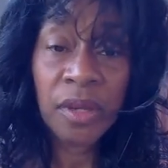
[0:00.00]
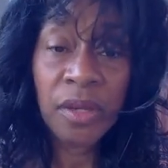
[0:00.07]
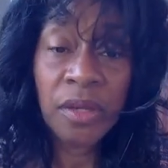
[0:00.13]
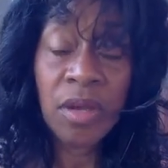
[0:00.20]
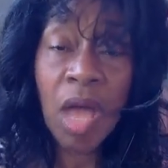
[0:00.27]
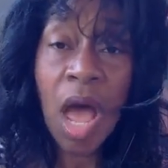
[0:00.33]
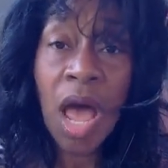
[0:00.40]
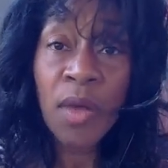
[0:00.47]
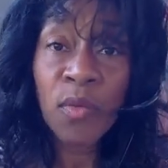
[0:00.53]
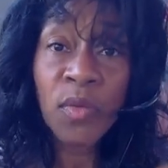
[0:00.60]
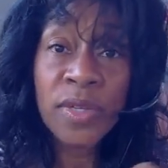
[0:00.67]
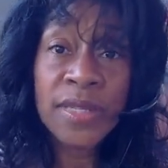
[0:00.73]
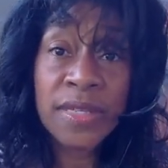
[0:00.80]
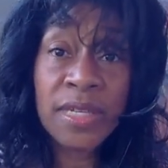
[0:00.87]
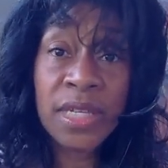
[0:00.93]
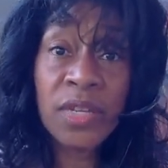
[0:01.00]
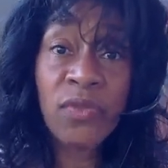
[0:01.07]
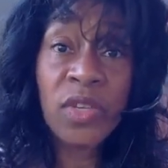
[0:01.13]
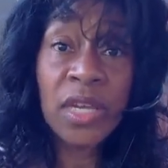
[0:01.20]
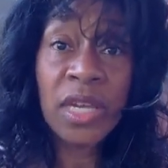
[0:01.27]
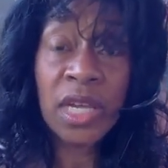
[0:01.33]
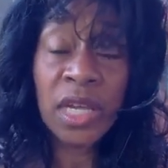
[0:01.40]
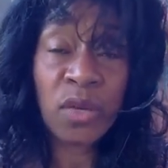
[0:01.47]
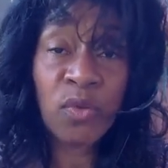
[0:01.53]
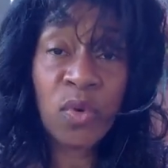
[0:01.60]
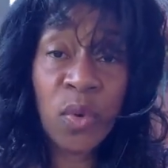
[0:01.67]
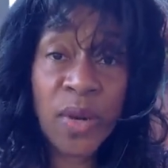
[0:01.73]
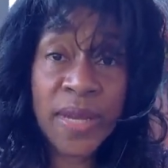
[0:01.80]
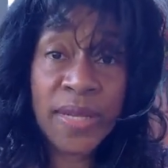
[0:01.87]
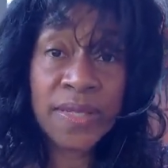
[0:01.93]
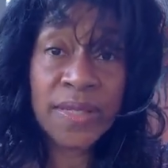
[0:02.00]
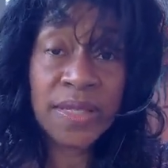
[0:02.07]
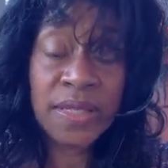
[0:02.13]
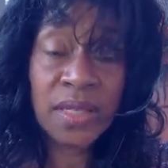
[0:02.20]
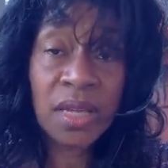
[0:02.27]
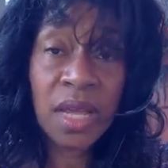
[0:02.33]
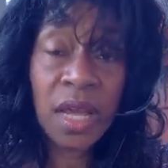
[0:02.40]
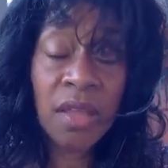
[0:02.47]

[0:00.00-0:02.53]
not received an invoice.